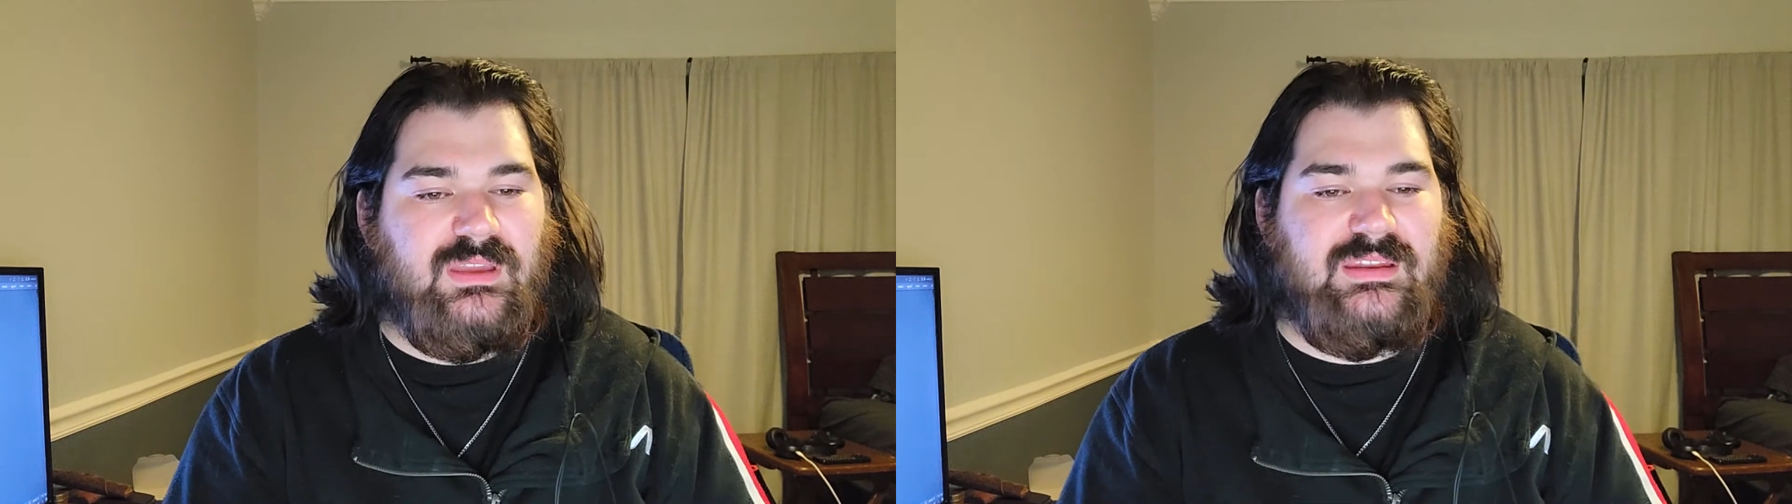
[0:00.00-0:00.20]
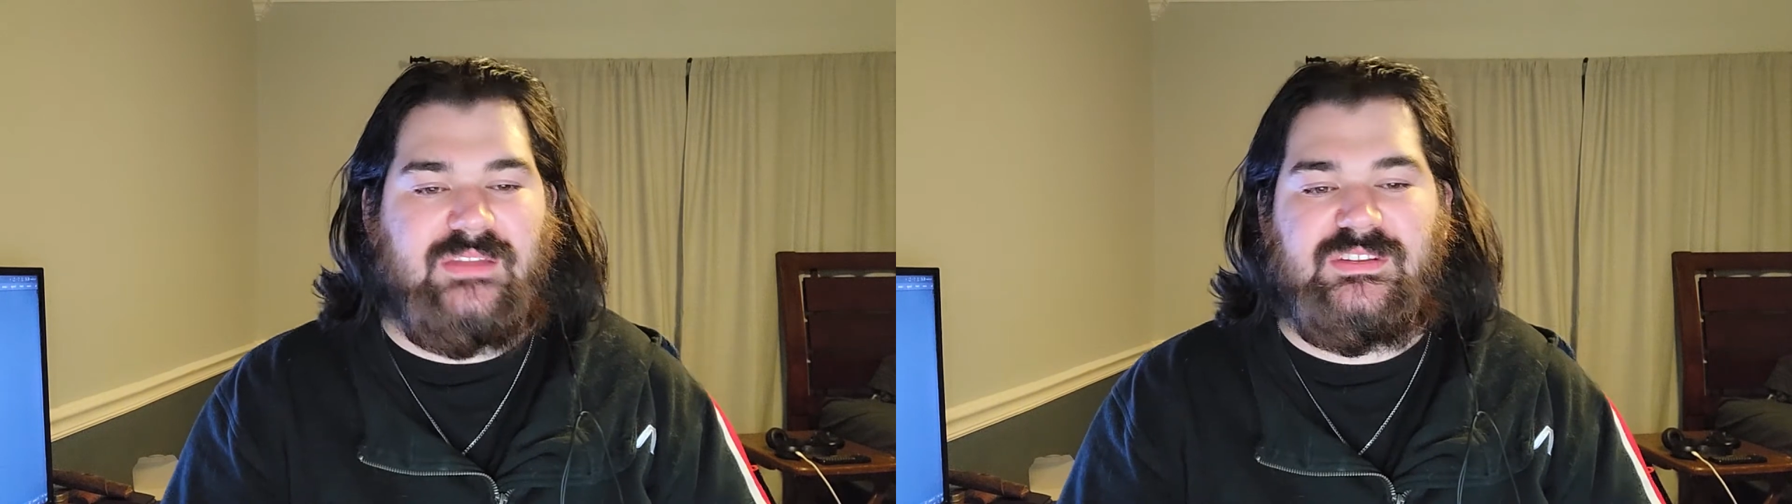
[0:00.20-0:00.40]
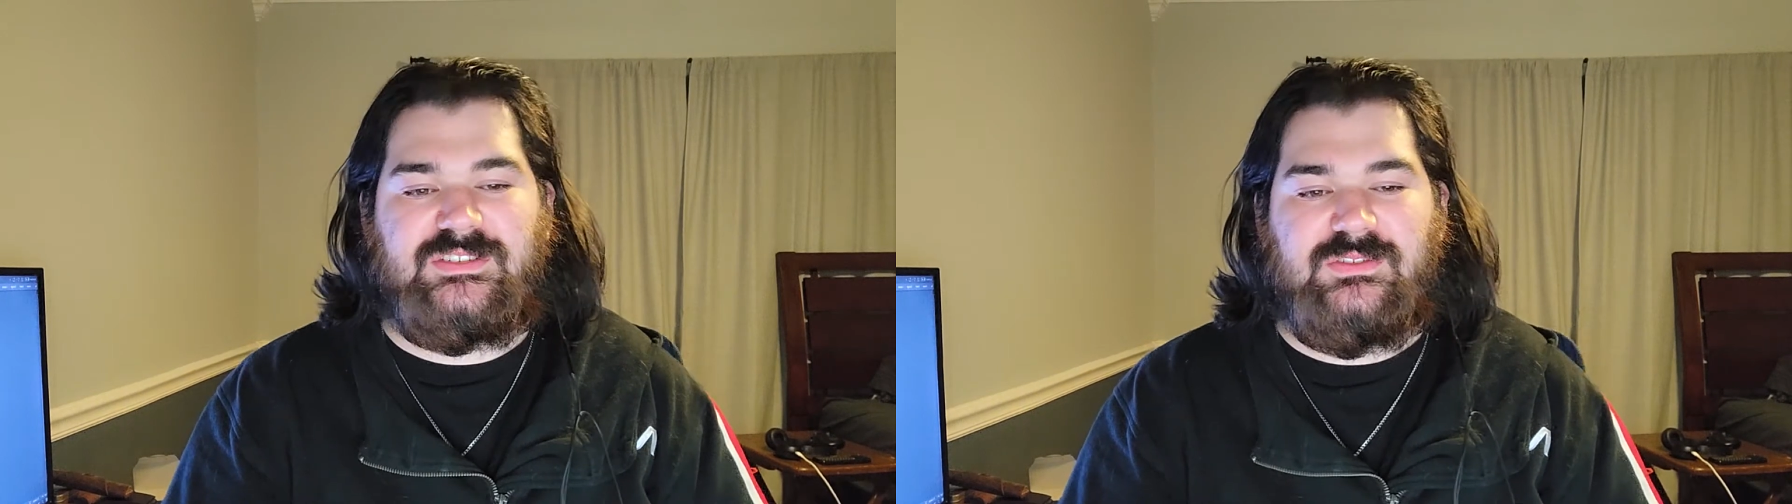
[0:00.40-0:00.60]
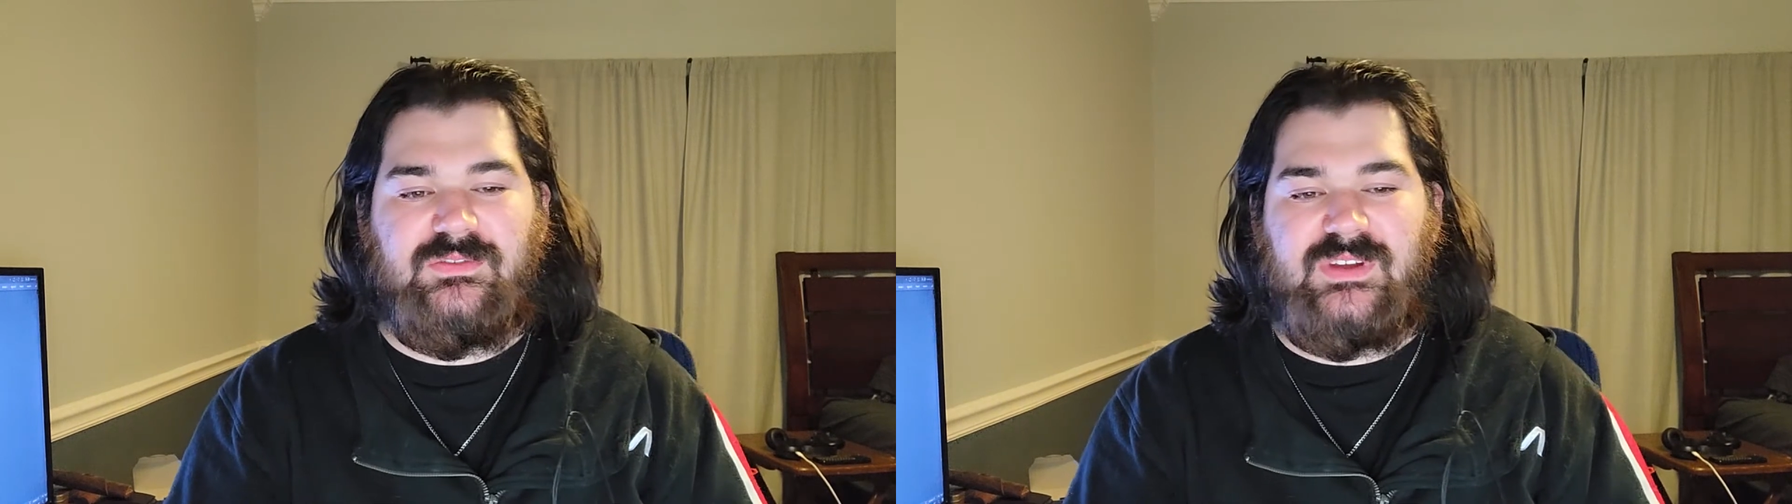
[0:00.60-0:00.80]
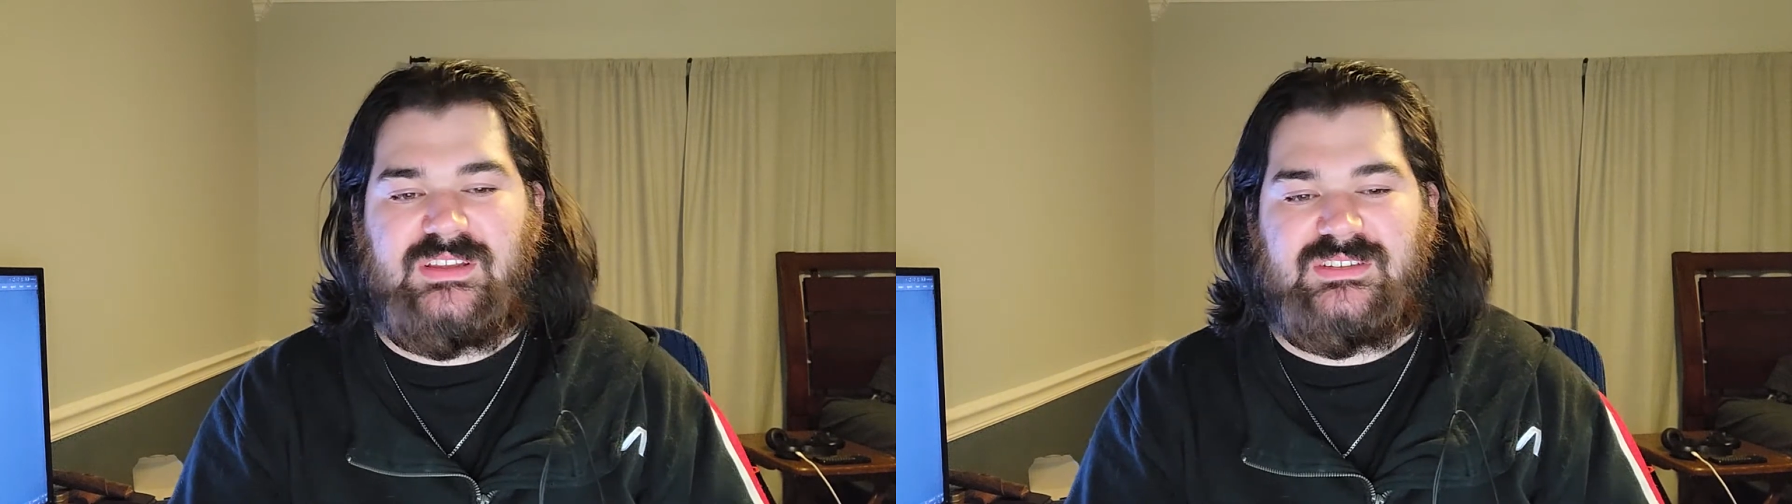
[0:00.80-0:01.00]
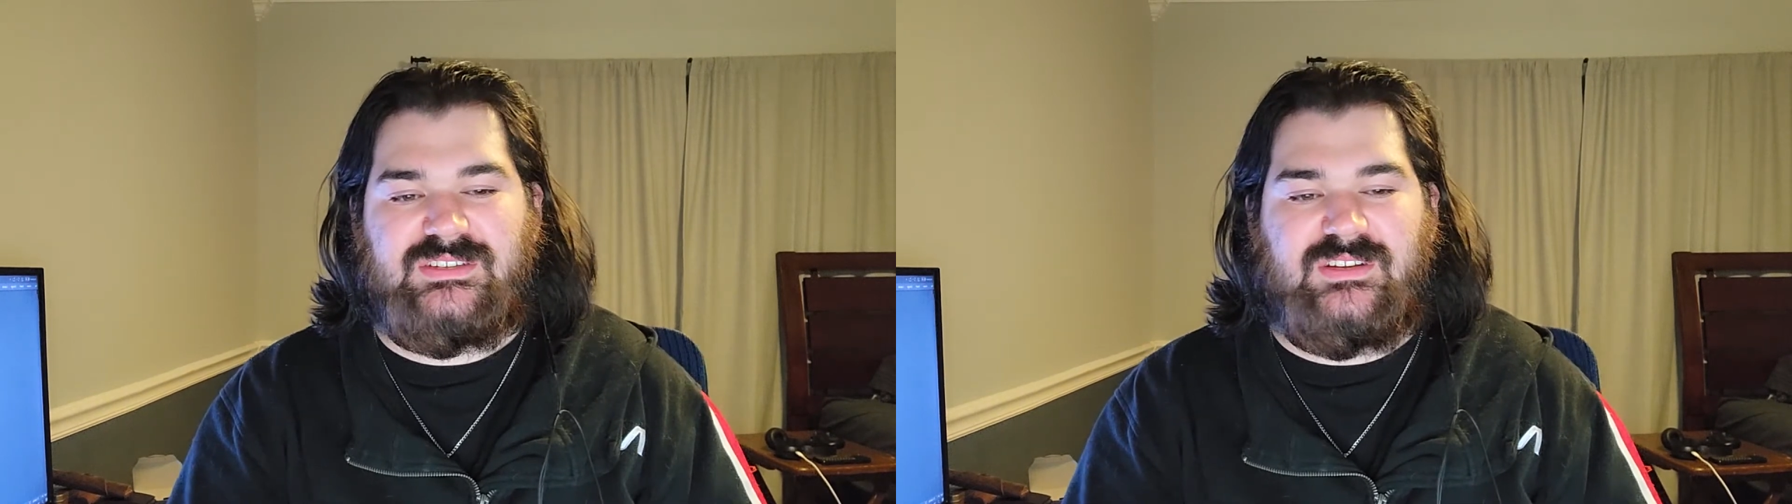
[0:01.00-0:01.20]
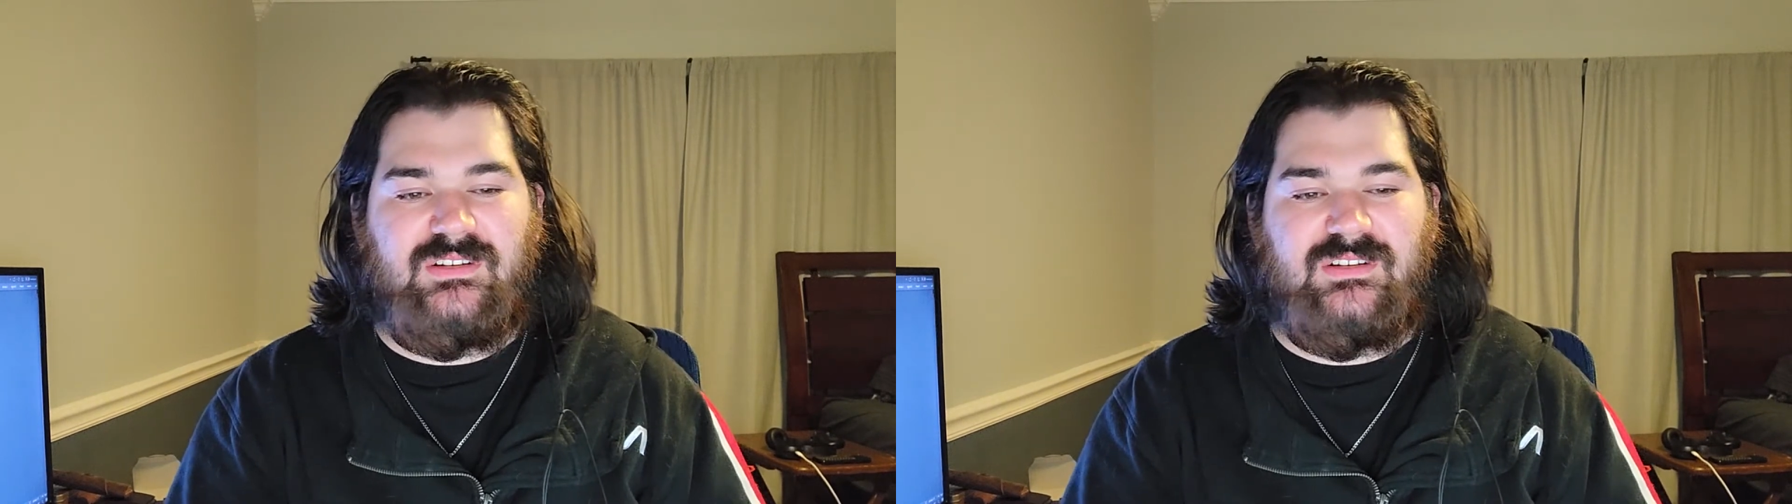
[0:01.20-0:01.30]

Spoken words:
Now, these two devices